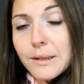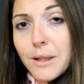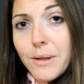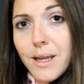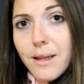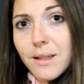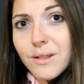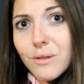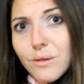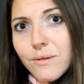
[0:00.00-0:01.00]
yeah,
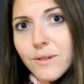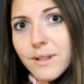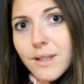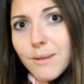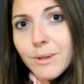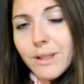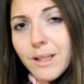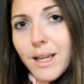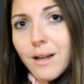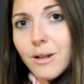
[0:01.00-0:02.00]
that's all for tonight. I'm just going
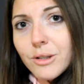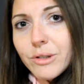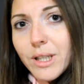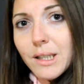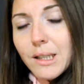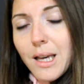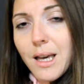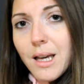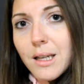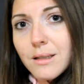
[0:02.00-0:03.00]
to get a hot drink
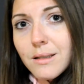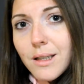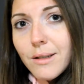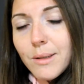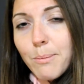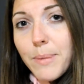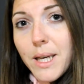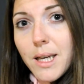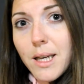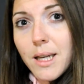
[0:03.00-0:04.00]
and go to
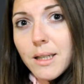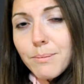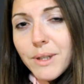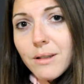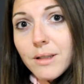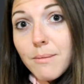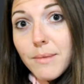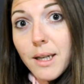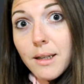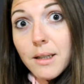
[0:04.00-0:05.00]
bed because I'm
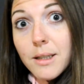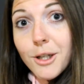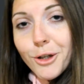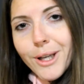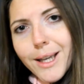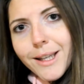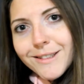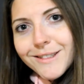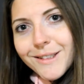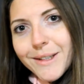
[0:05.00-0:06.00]
knackered. Okay,
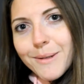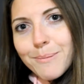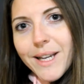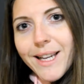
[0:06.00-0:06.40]
bye